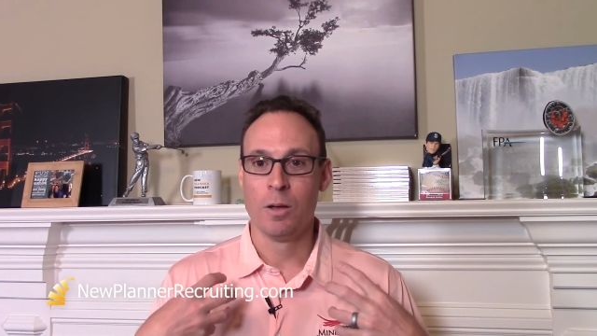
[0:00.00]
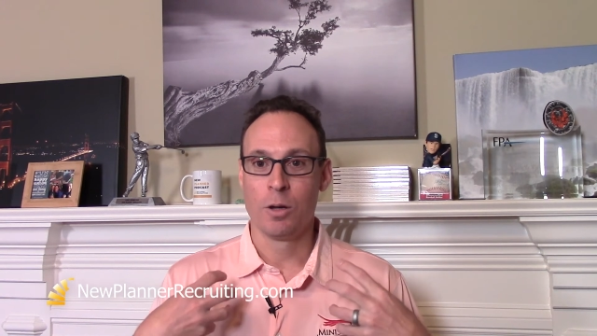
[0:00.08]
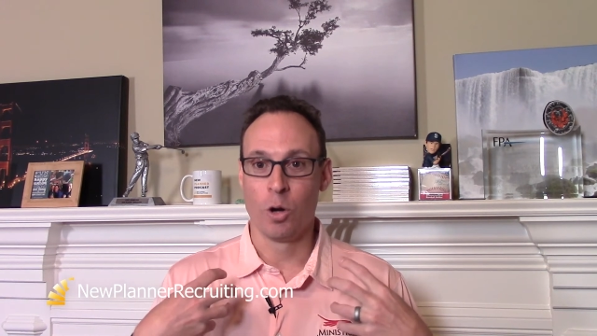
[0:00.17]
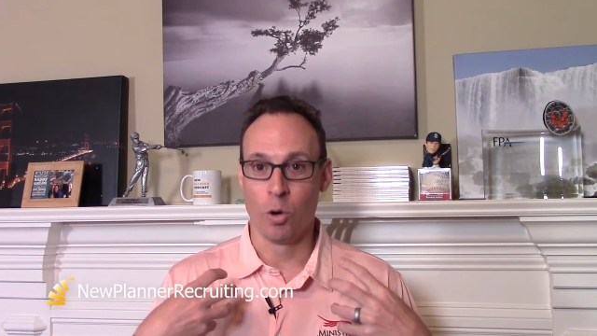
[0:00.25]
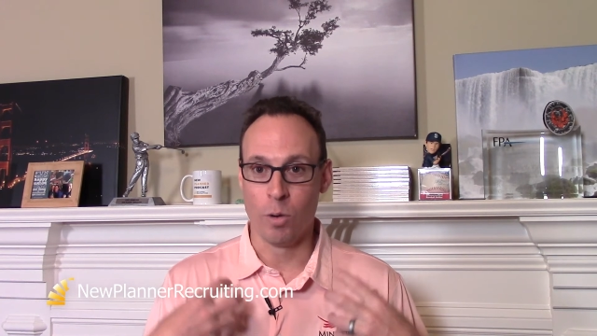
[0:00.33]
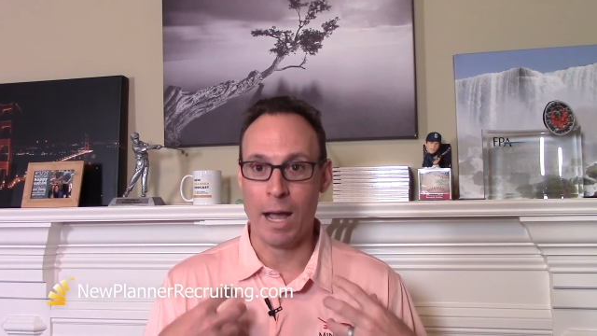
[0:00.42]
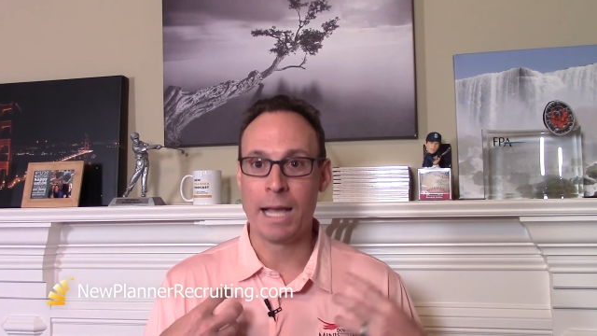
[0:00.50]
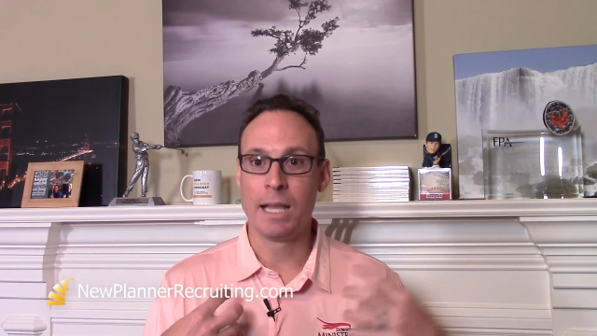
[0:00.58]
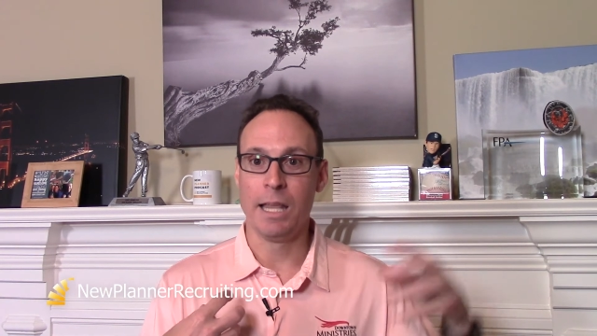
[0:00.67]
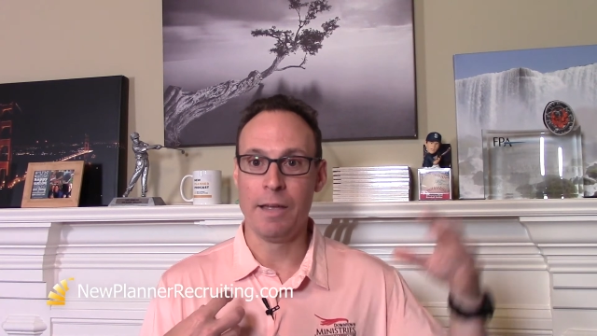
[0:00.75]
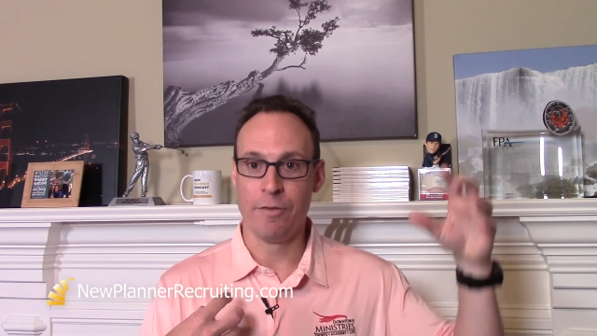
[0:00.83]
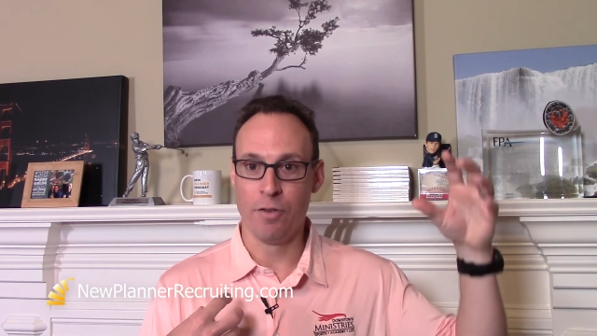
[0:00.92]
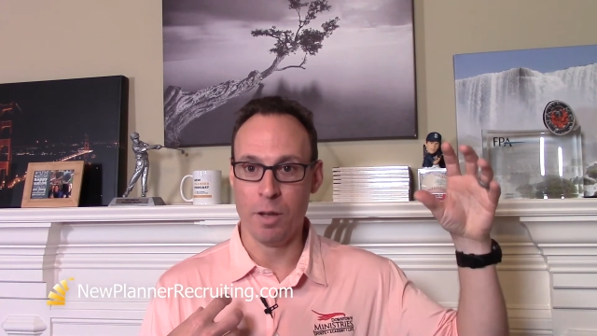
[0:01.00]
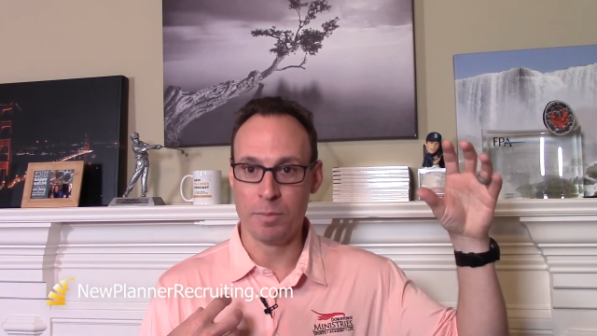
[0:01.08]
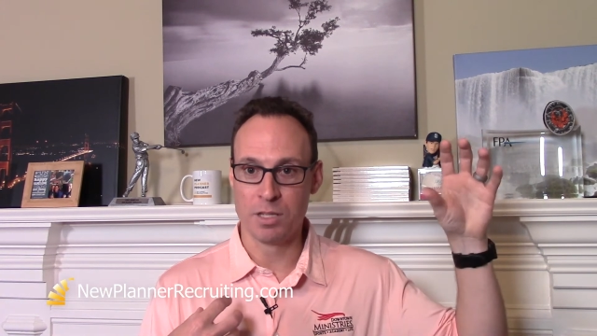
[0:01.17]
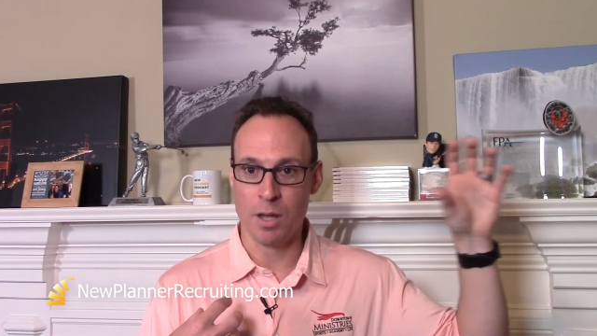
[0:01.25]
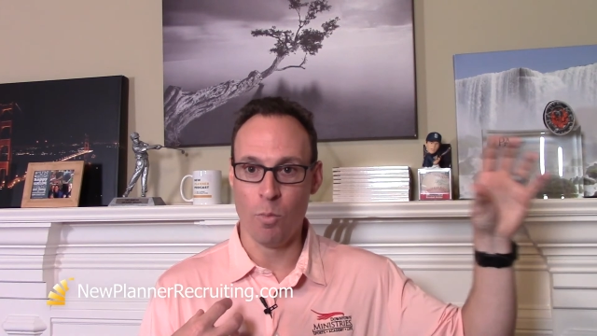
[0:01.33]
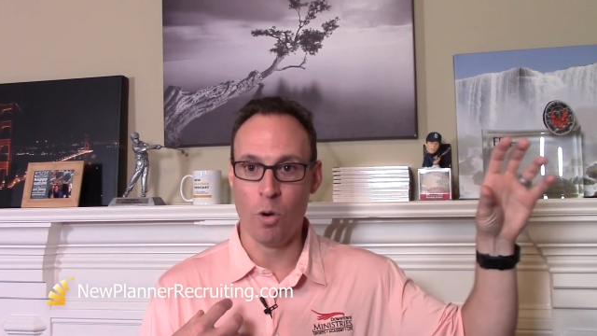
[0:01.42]
correctly from
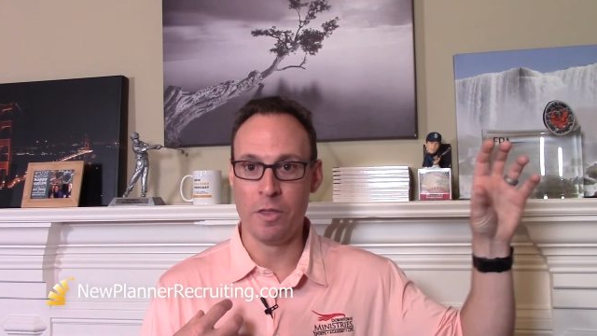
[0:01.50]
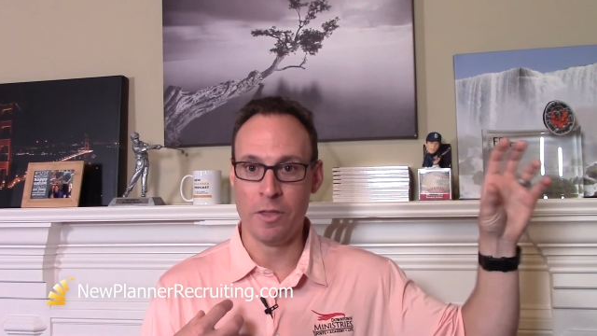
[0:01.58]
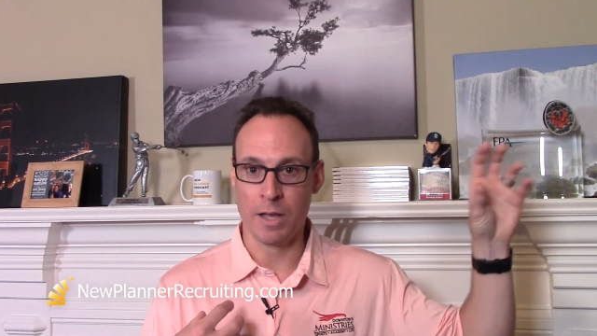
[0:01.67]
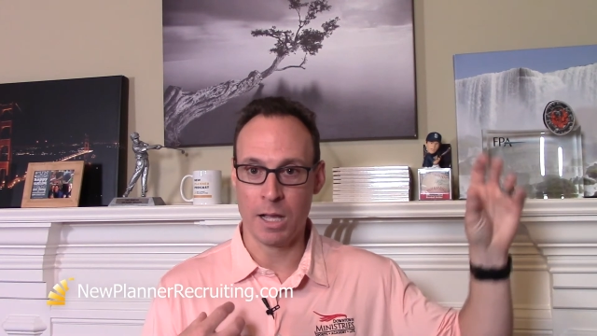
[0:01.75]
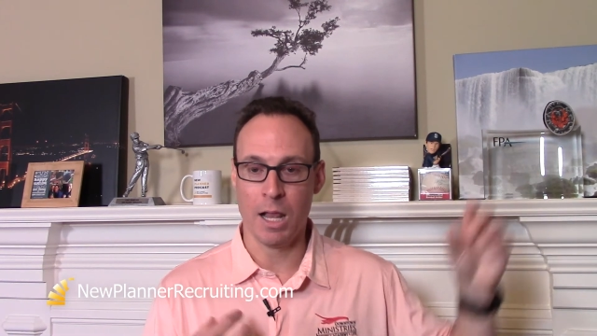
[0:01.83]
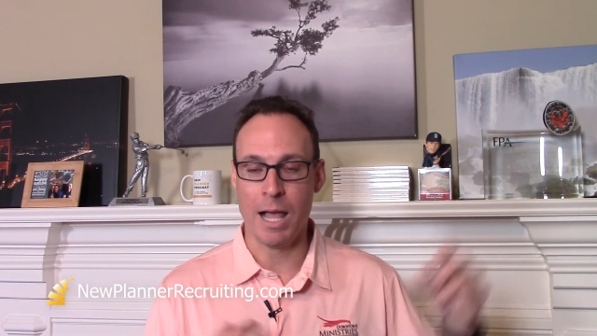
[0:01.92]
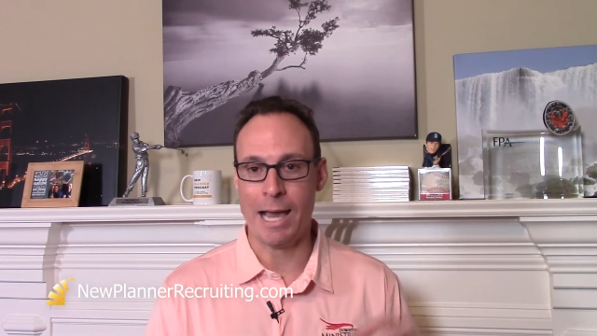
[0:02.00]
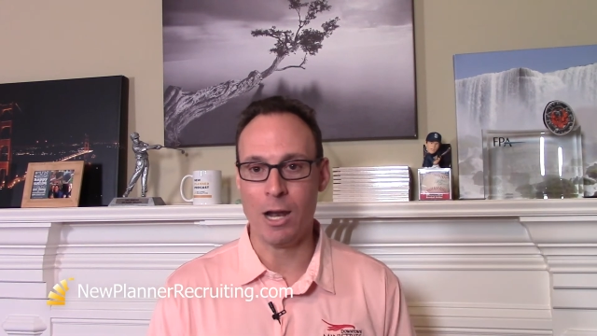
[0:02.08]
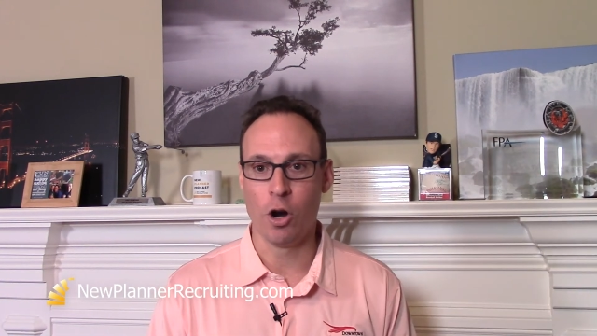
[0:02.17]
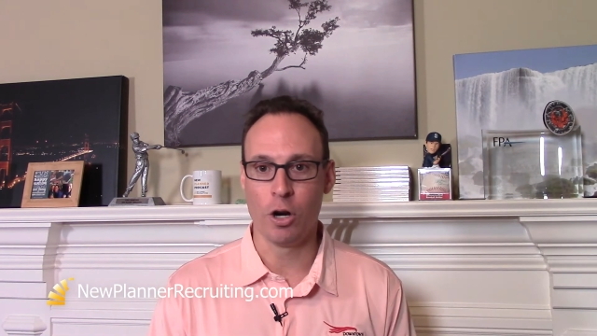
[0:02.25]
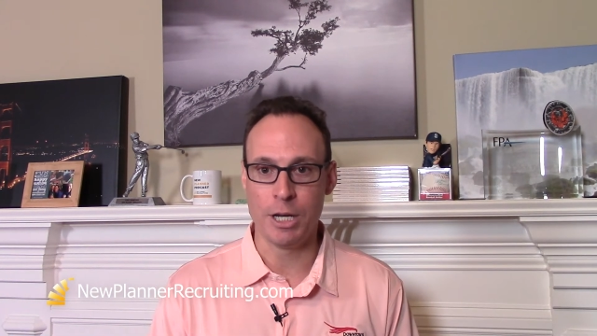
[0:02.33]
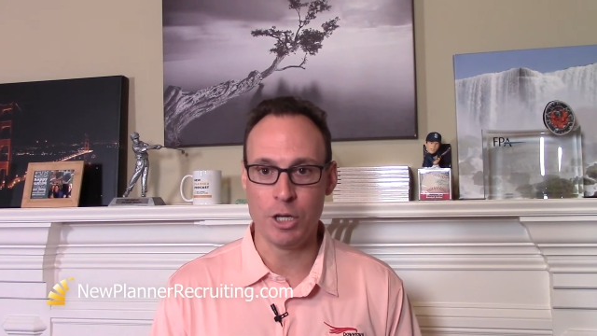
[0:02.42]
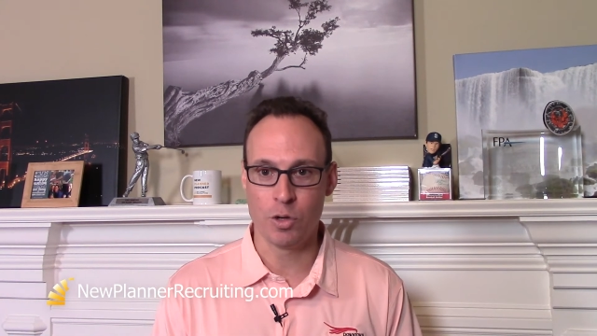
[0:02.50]
someone that the client already